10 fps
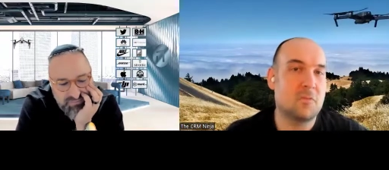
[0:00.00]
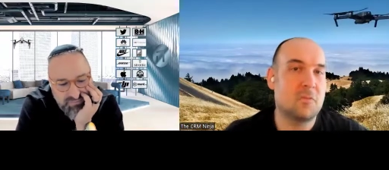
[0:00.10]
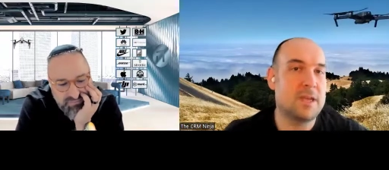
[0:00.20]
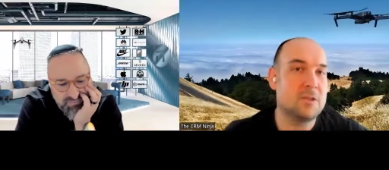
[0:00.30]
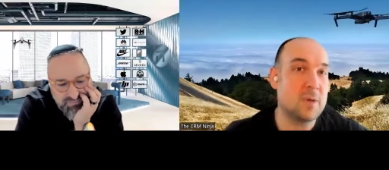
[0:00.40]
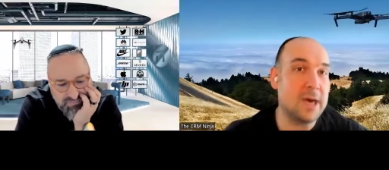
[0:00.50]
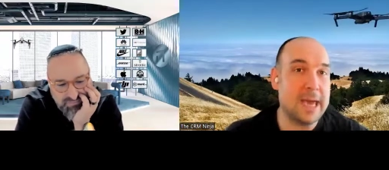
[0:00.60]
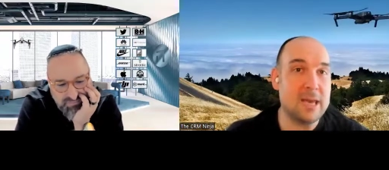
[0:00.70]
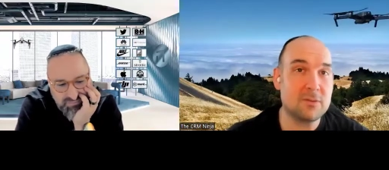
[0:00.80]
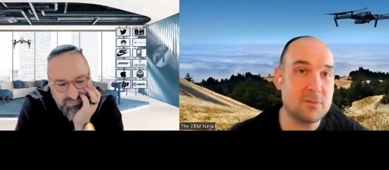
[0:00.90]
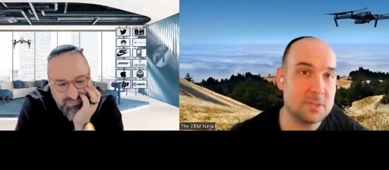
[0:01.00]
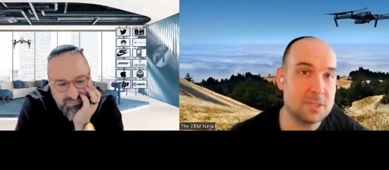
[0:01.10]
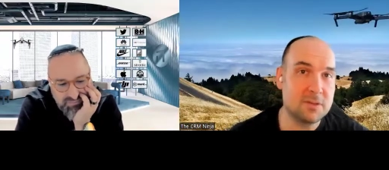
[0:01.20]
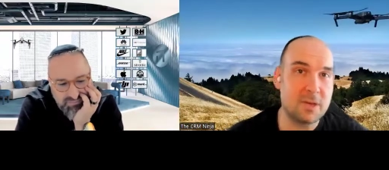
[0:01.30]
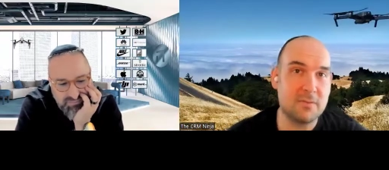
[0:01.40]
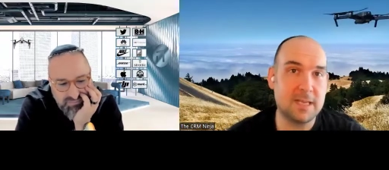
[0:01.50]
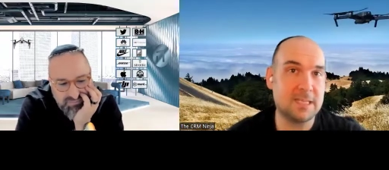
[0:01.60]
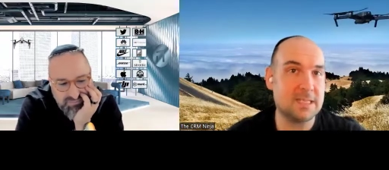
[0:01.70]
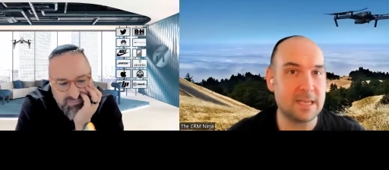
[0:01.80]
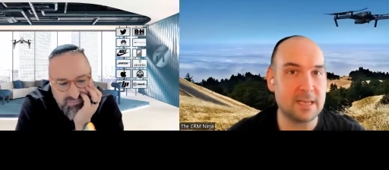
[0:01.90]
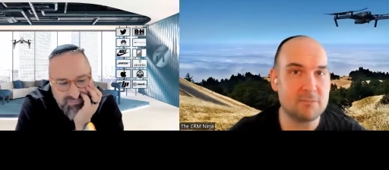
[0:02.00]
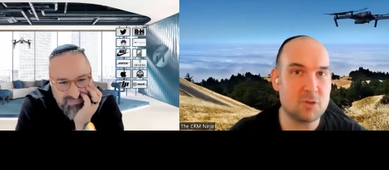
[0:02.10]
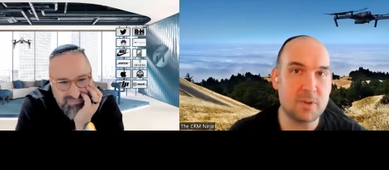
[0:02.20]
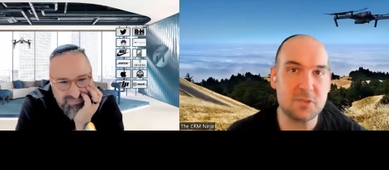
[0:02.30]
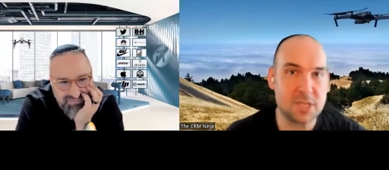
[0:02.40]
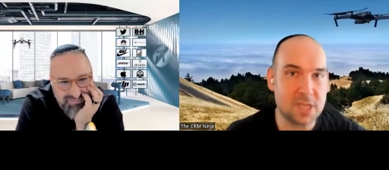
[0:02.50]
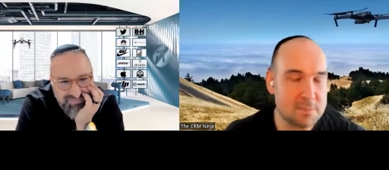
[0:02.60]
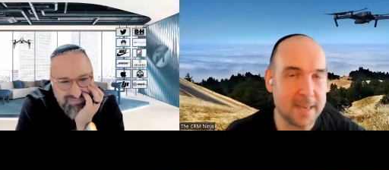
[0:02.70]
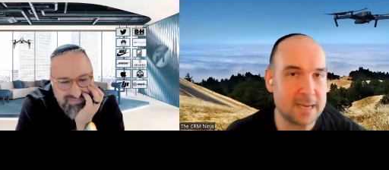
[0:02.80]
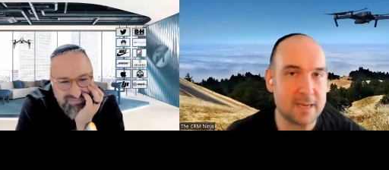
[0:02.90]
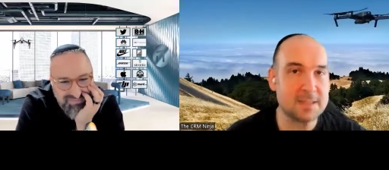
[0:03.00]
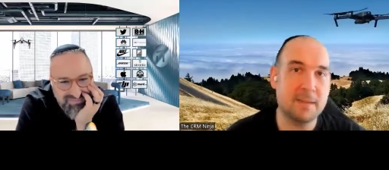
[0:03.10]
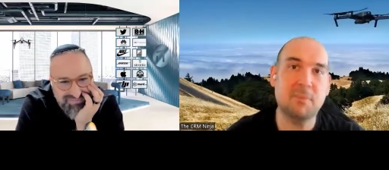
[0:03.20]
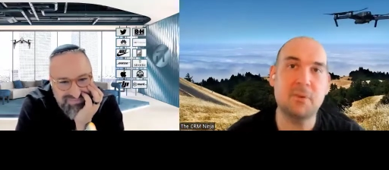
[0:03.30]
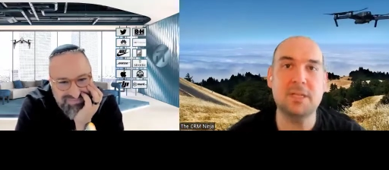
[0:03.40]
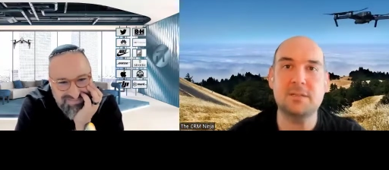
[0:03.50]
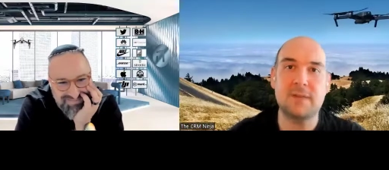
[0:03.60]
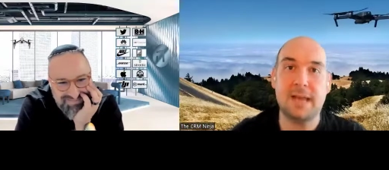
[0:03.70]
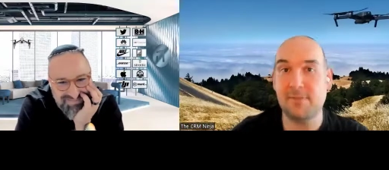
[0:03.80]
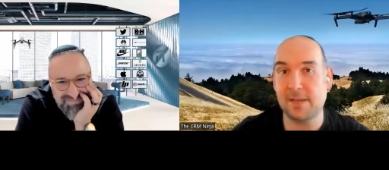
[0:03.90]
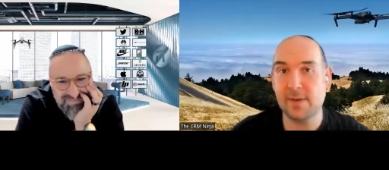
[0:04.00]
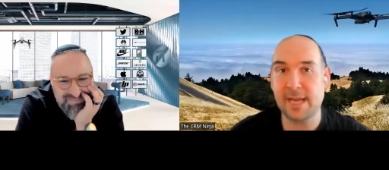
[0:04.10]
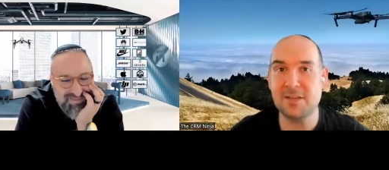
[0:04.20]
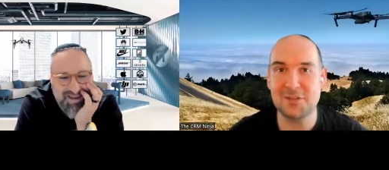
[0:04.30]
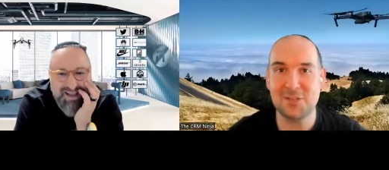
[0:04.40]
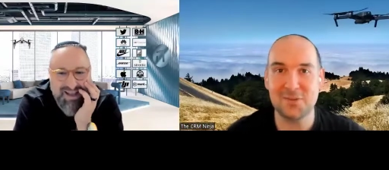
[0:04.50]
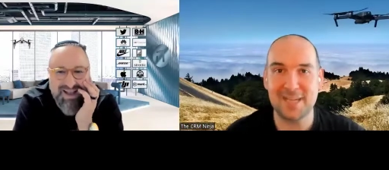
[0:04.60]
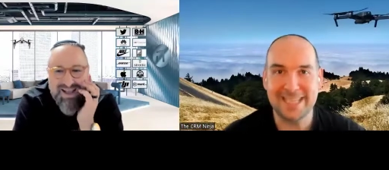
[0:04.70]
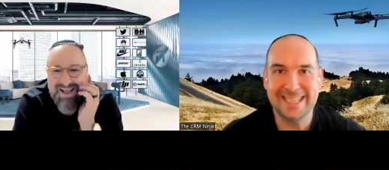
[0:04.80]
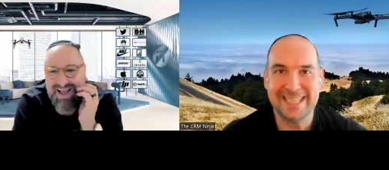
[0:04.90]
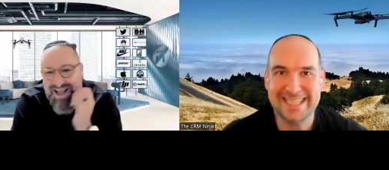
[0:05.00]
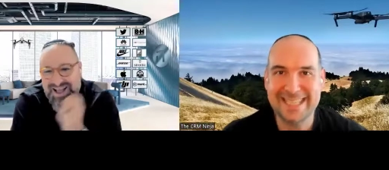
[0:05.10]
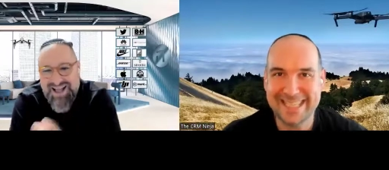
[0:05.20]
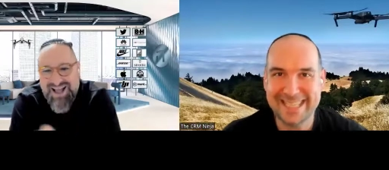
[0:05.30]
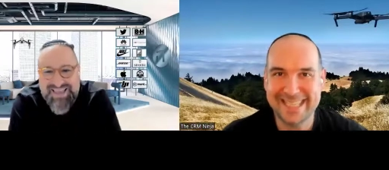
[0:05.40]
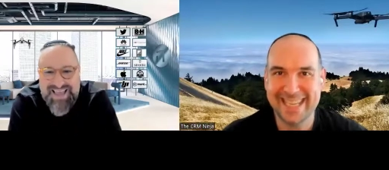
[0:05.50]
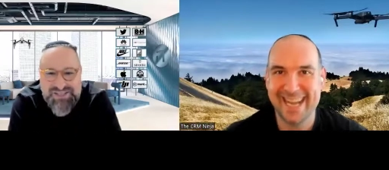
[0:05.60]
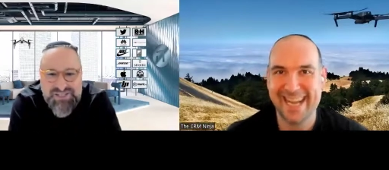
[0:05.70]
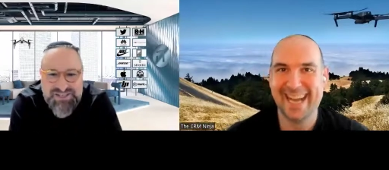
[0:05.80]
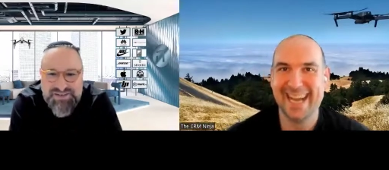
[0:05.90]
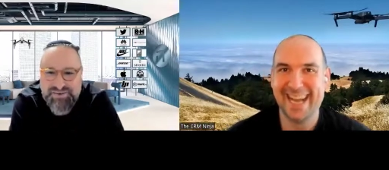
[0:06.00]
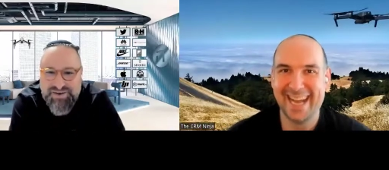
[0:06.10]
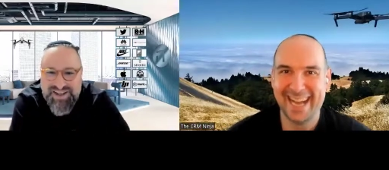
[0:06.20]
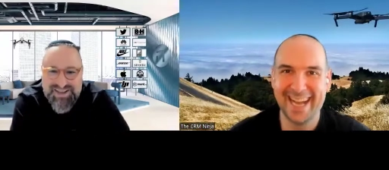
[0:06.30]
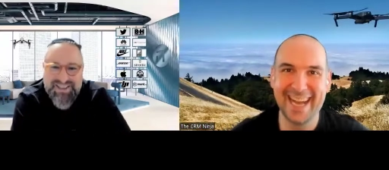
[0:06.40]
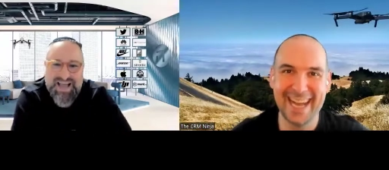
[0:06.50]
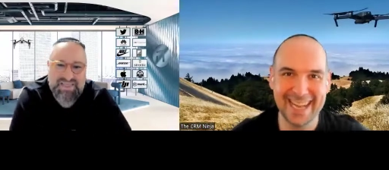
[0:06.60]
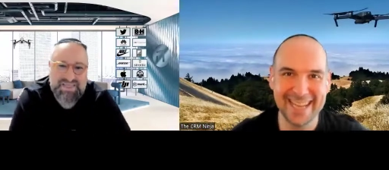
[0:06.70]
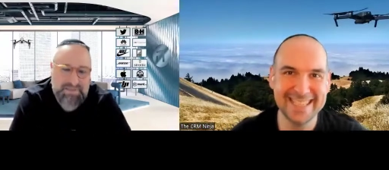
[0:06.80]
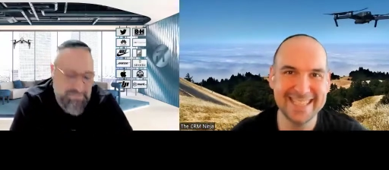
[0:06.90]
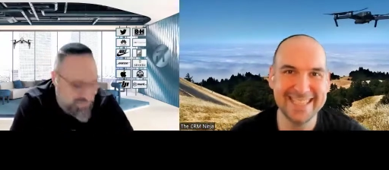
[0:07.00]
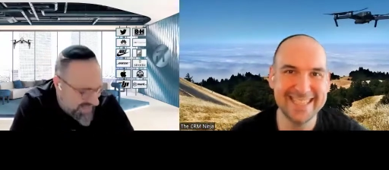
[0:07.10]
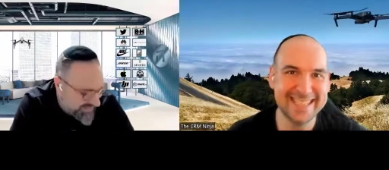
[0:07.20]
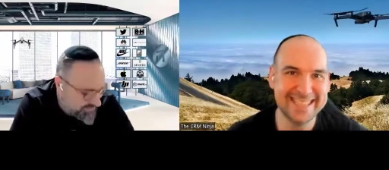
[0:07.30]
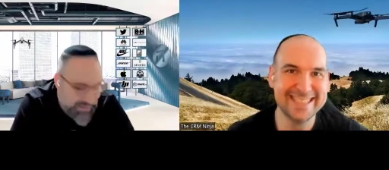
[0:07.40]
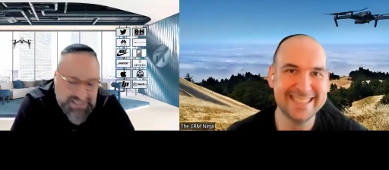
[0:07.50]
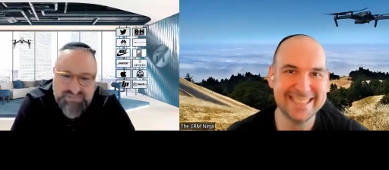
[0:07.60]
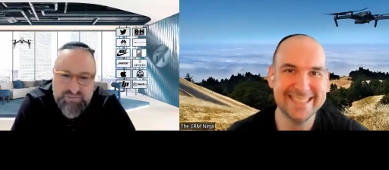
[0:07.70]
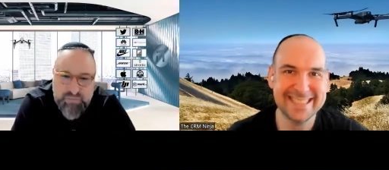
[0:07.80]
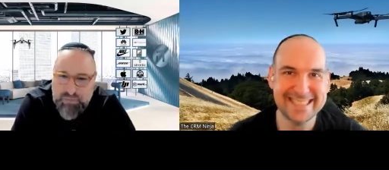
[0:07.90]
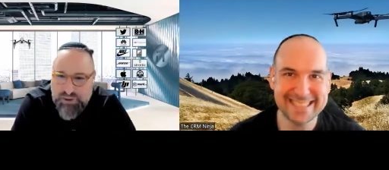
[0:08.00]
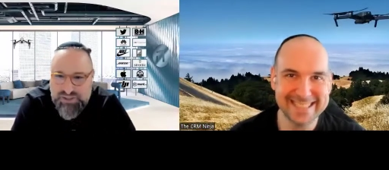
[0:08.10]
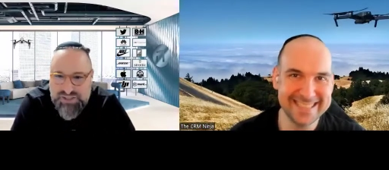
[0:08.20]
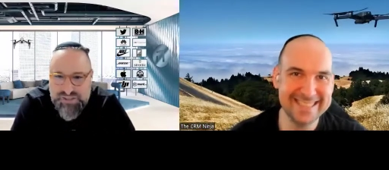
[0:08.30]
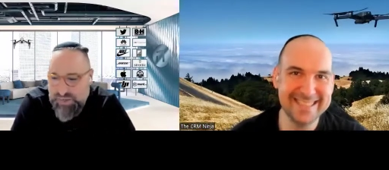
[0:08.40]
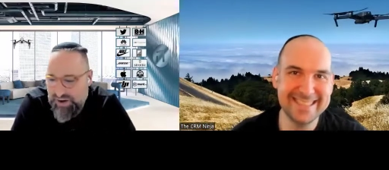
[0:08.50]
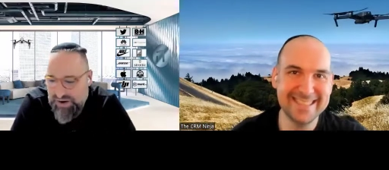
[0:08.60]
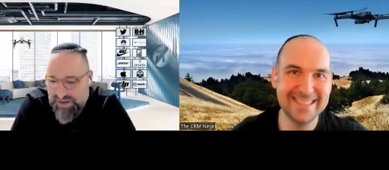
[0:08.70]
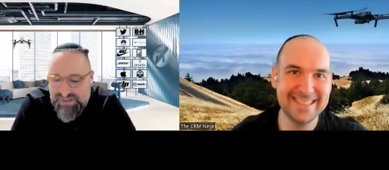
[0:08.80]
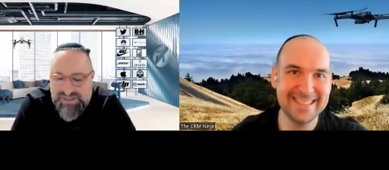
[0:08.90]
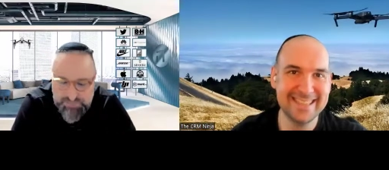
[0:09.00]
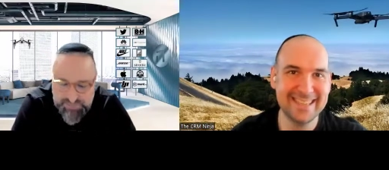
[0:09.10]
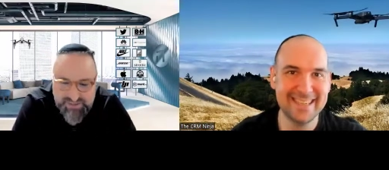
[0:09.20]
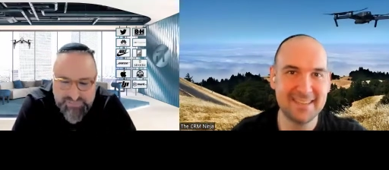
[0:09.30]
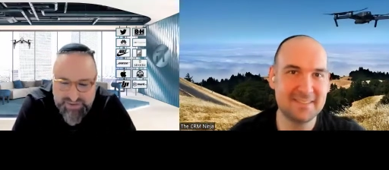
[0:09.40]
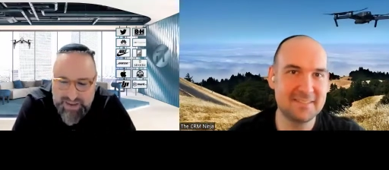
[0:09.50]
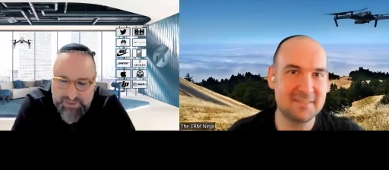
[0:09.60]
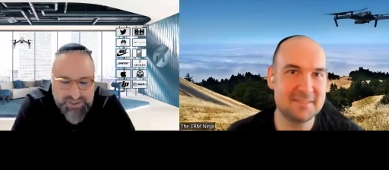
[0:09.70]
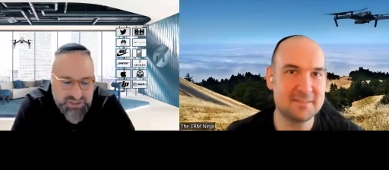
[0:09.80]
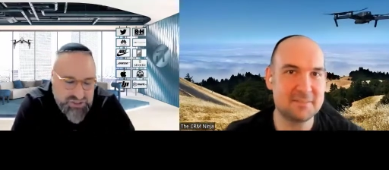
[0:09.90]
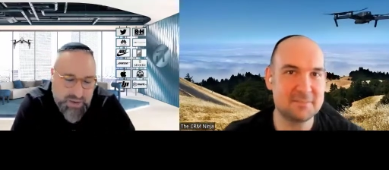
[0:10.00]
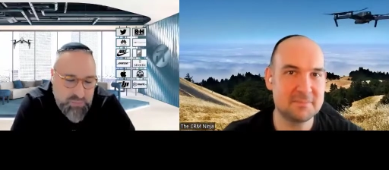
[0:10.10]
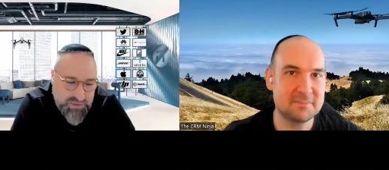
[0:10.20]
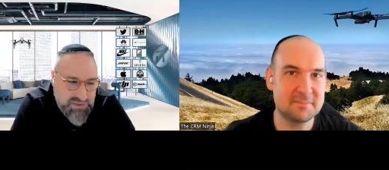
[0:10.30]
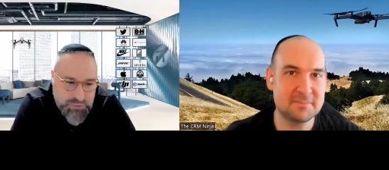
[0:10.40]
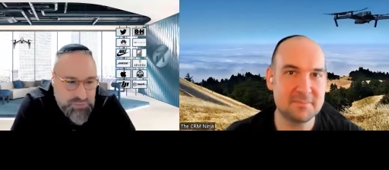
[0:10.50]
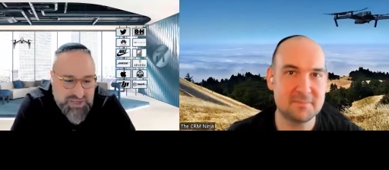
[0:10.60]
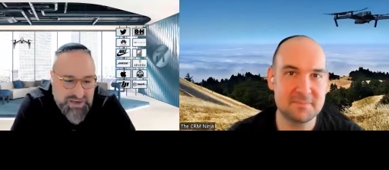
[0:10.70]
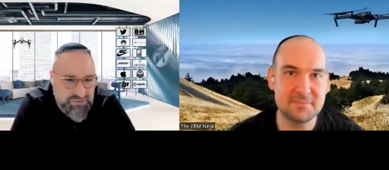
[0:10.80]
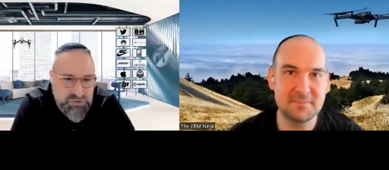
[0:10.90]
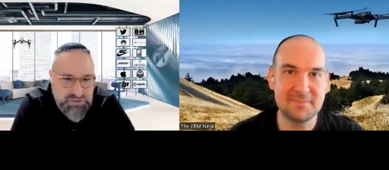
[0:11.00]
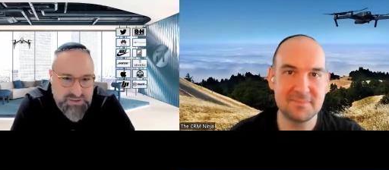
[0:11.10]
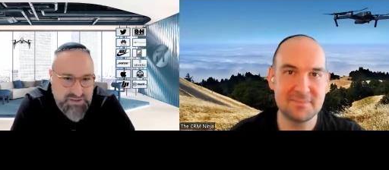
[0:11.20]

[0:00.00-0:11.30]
Speaker 1: Right. Well, I look forward to hopefully seeing you posting up about it at some point and figuring out a use for it.
Speaker 2: I can't justify that that that expensive of a purchase without any specific application. I will literally never use it,